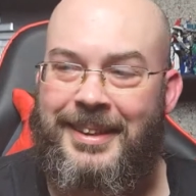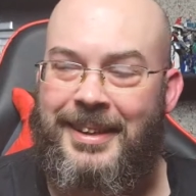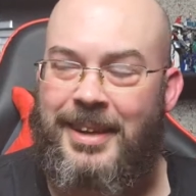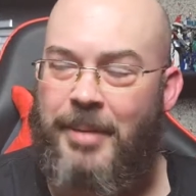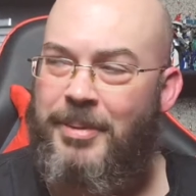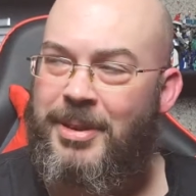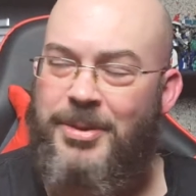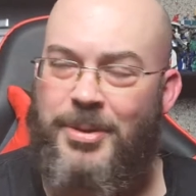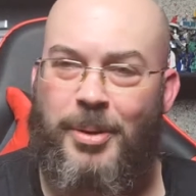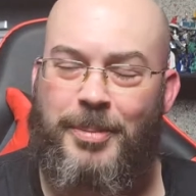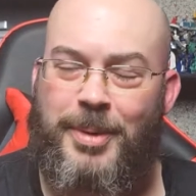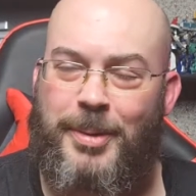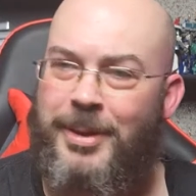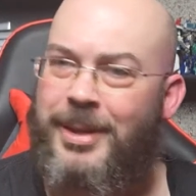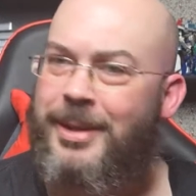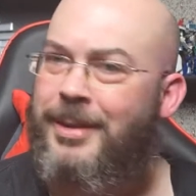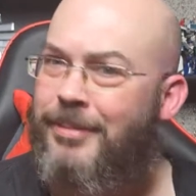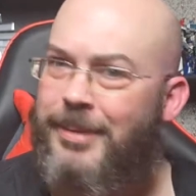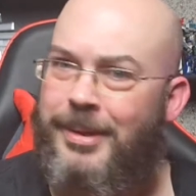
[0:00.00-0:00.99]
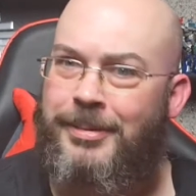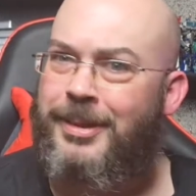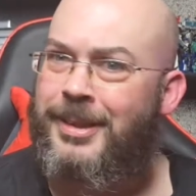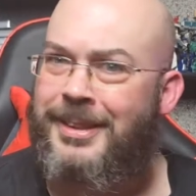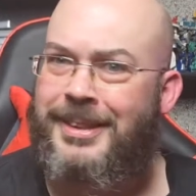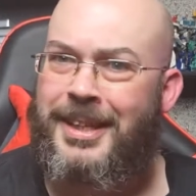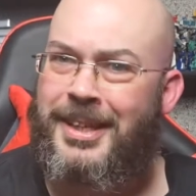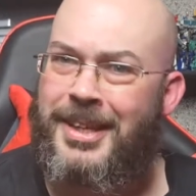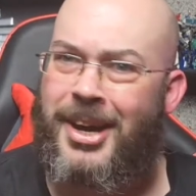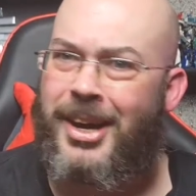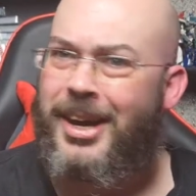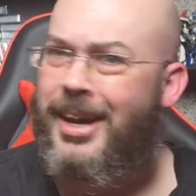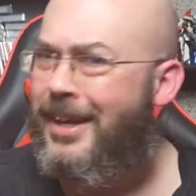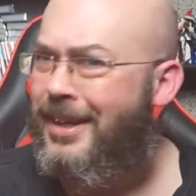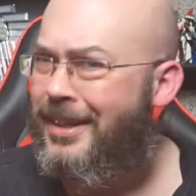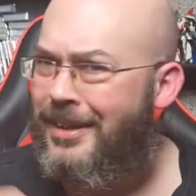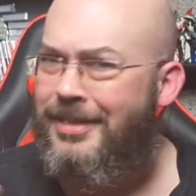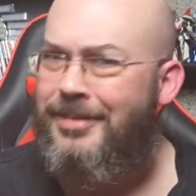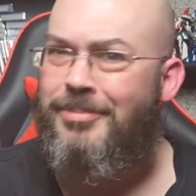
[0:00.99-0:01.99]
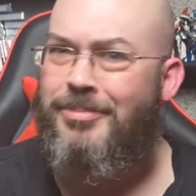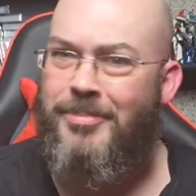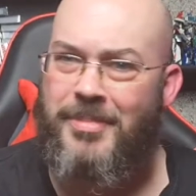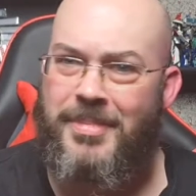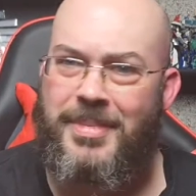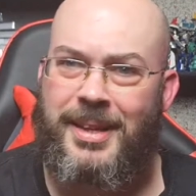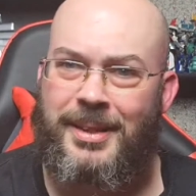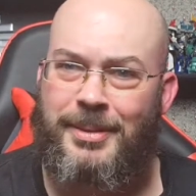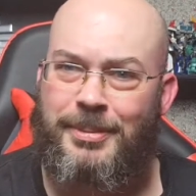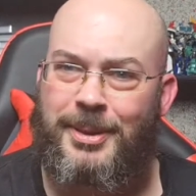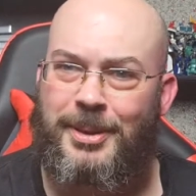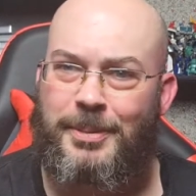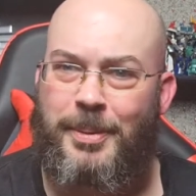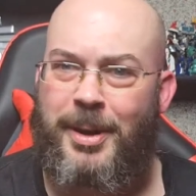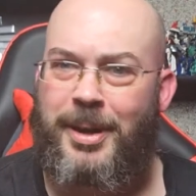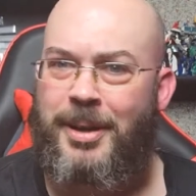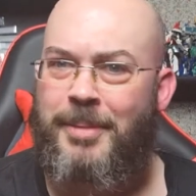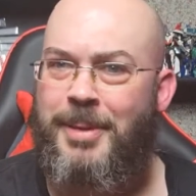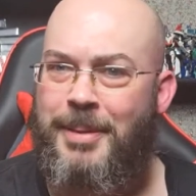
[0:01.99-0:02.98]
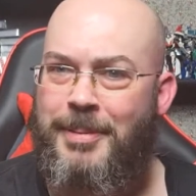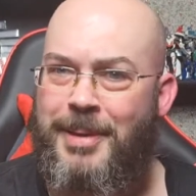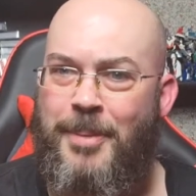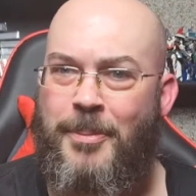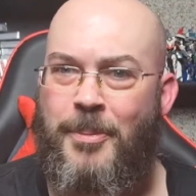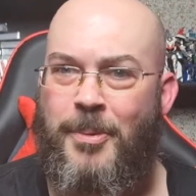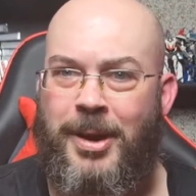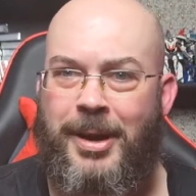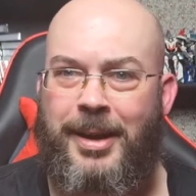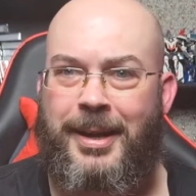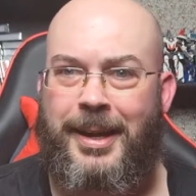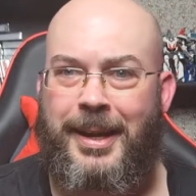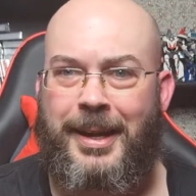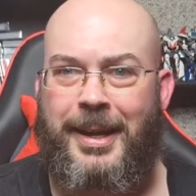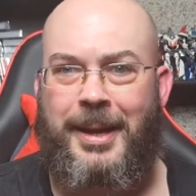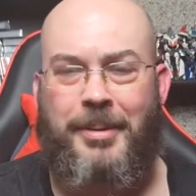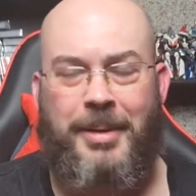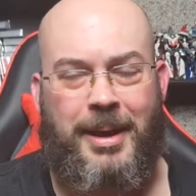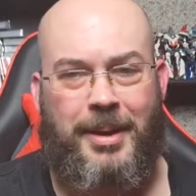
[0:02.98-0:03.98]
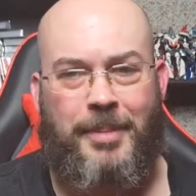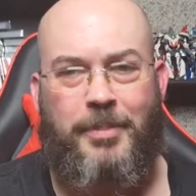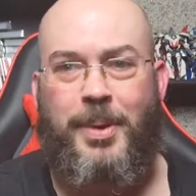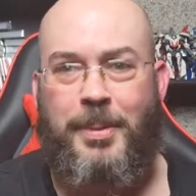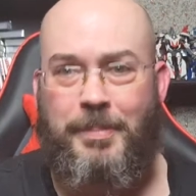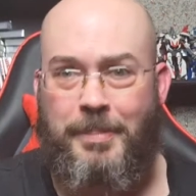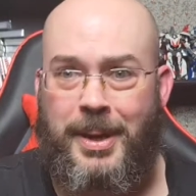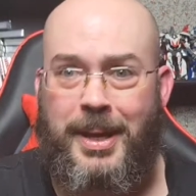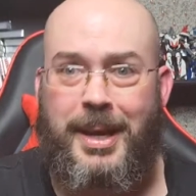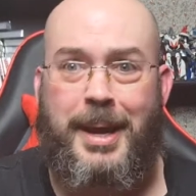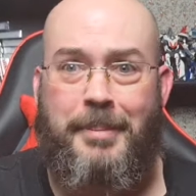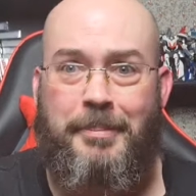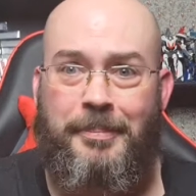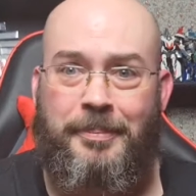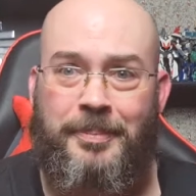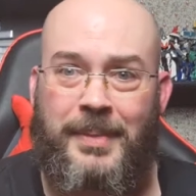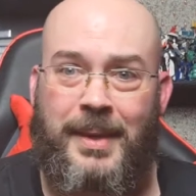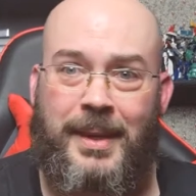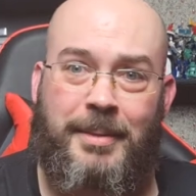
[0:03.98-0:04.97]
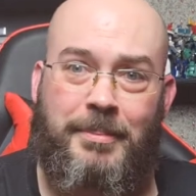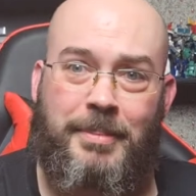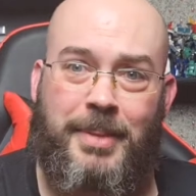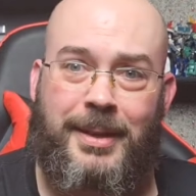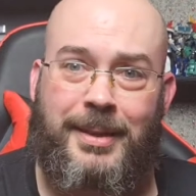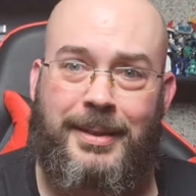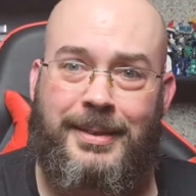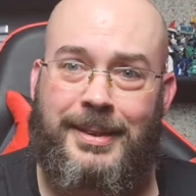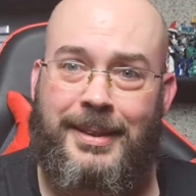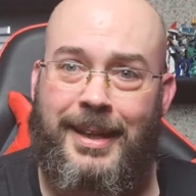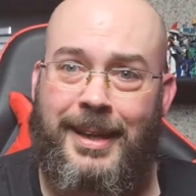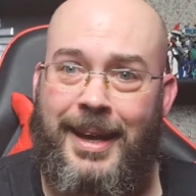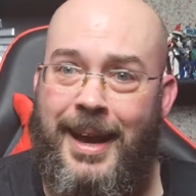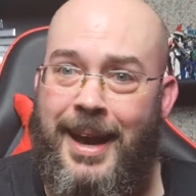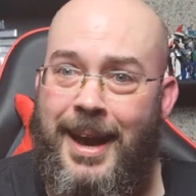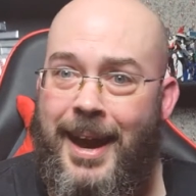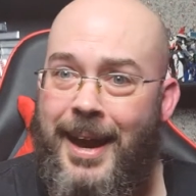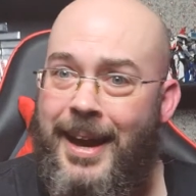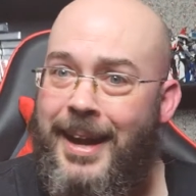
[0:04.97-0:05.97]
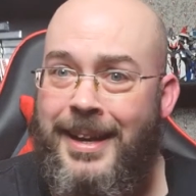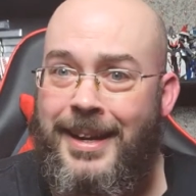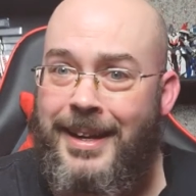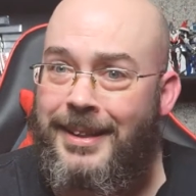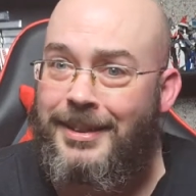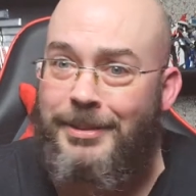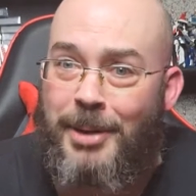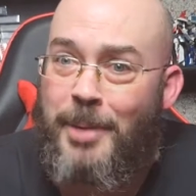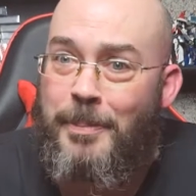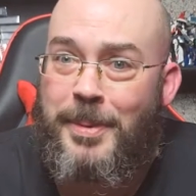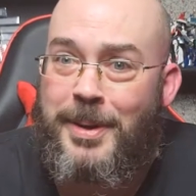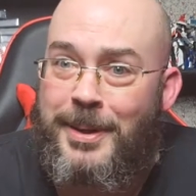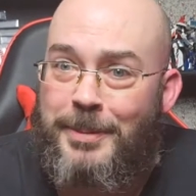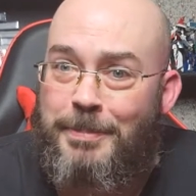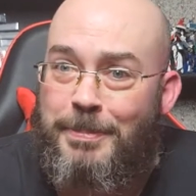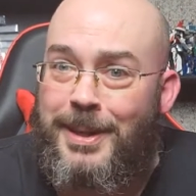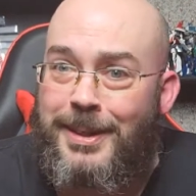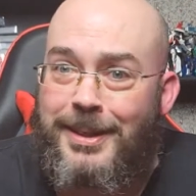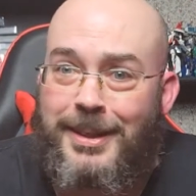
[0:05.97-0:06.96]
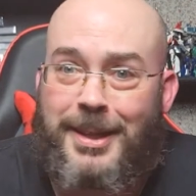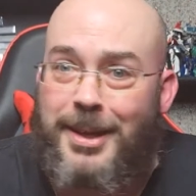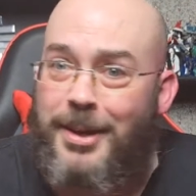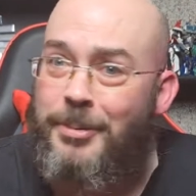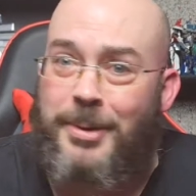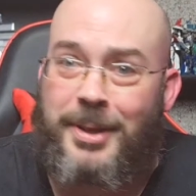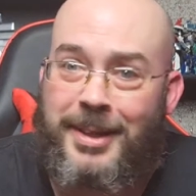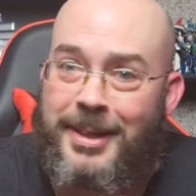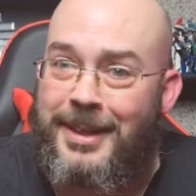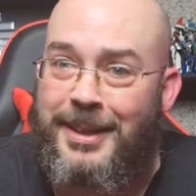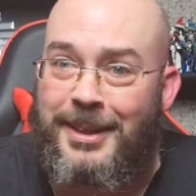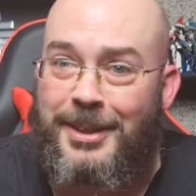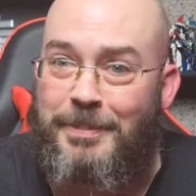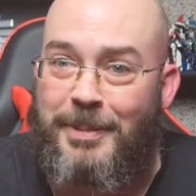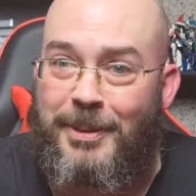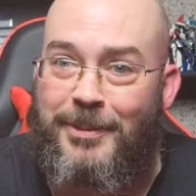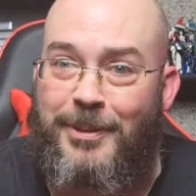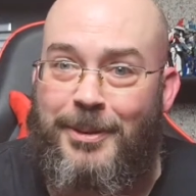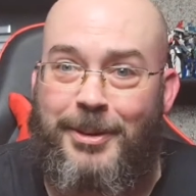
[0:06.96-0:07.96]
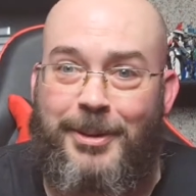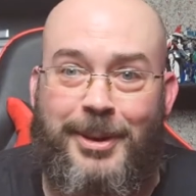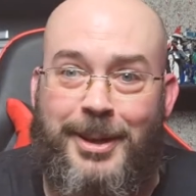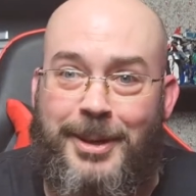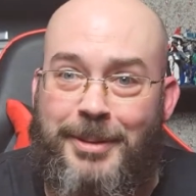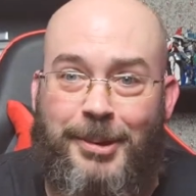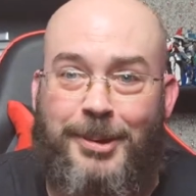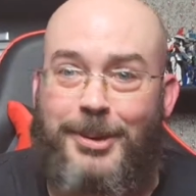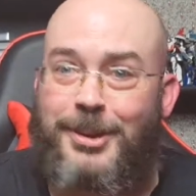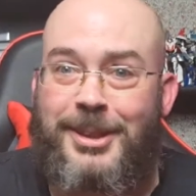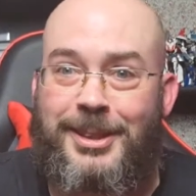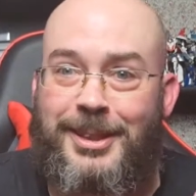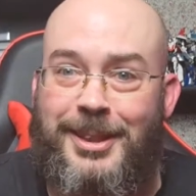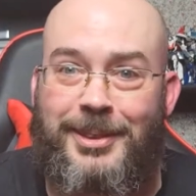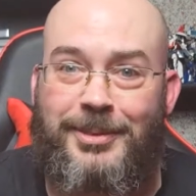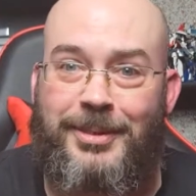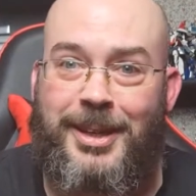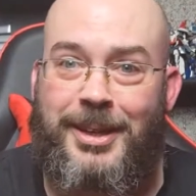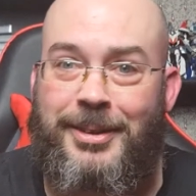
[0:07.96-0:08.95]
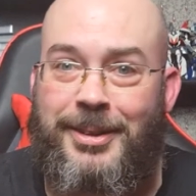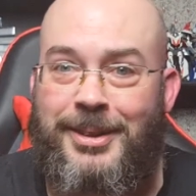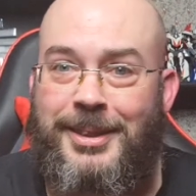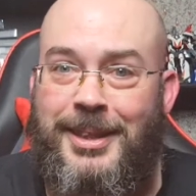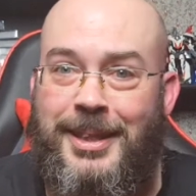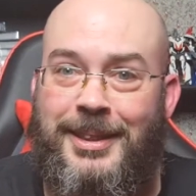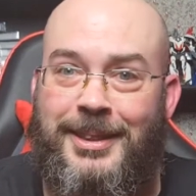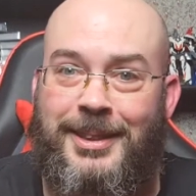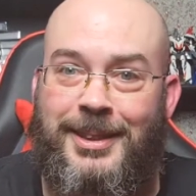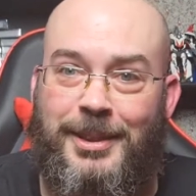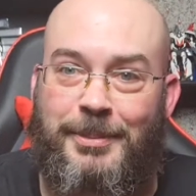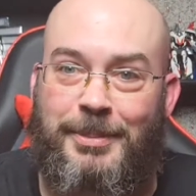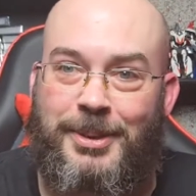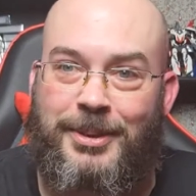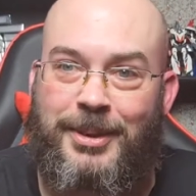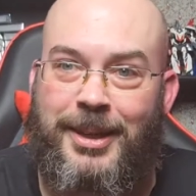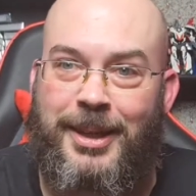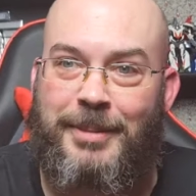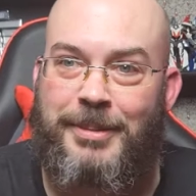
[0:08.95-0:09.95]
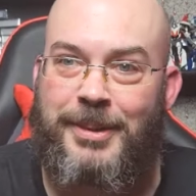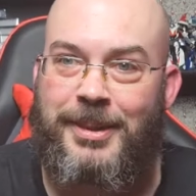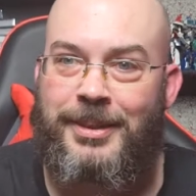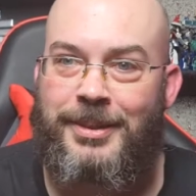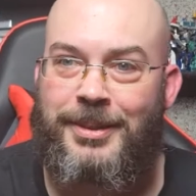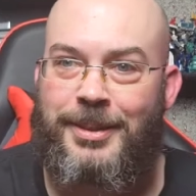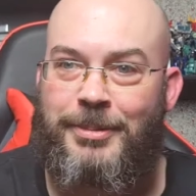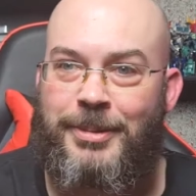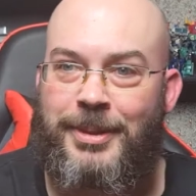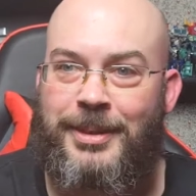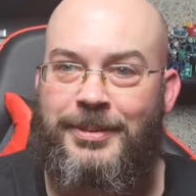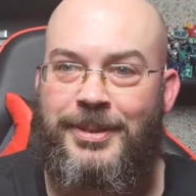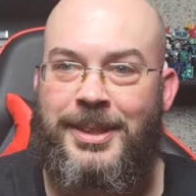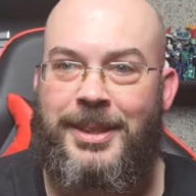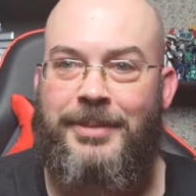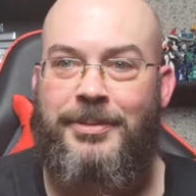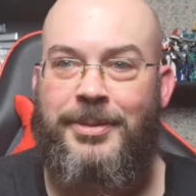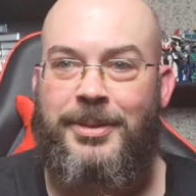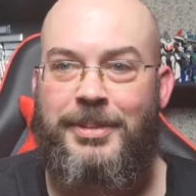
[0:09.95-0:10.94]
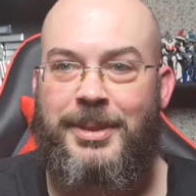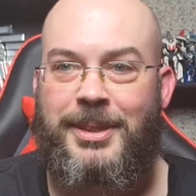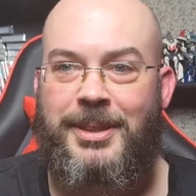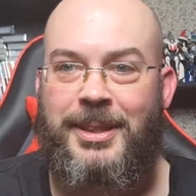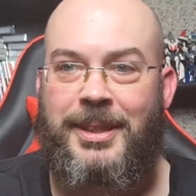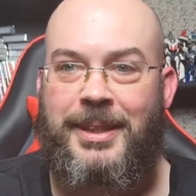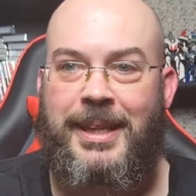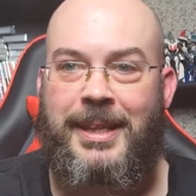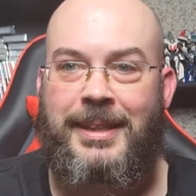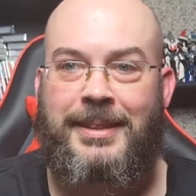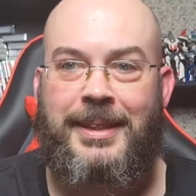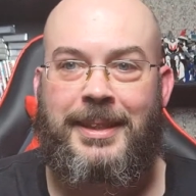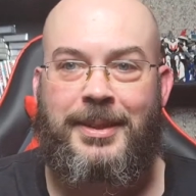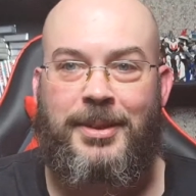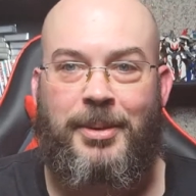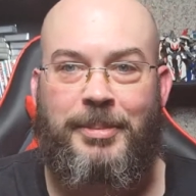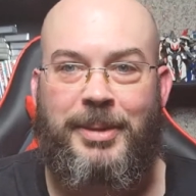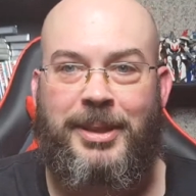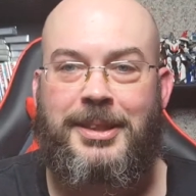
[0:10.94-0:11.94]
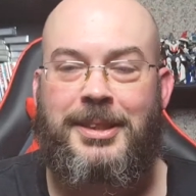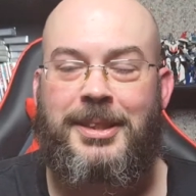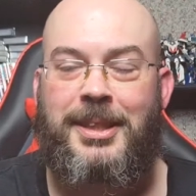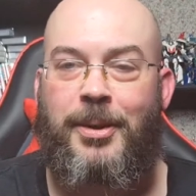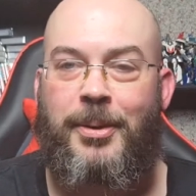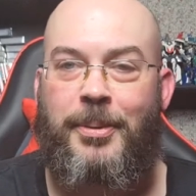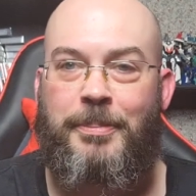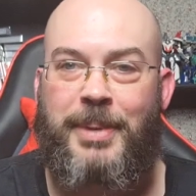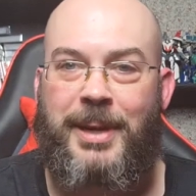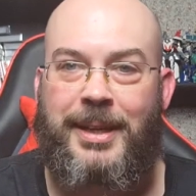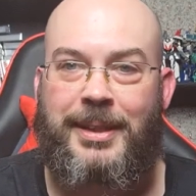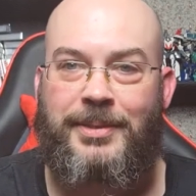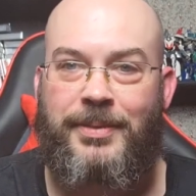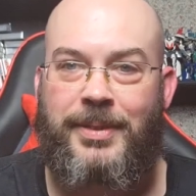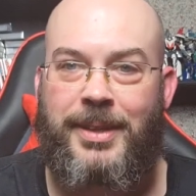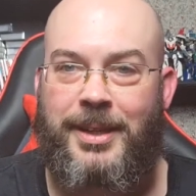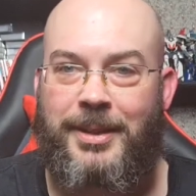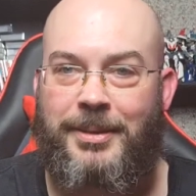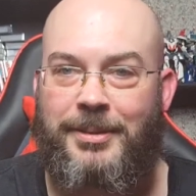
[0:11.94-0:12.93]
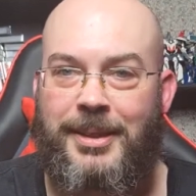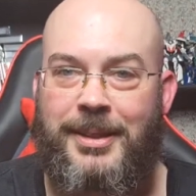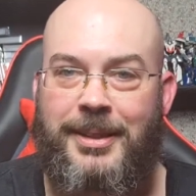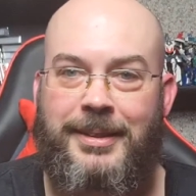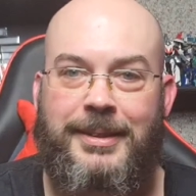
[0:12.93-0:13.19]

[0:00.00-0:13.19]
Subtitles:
normally we release at 9. This one's probably going to be about 1 p.m. because he needs to open his present, know what it is before he watches this video, because he is a subscriber, as you will have seen from his sarcastic comments on past videos.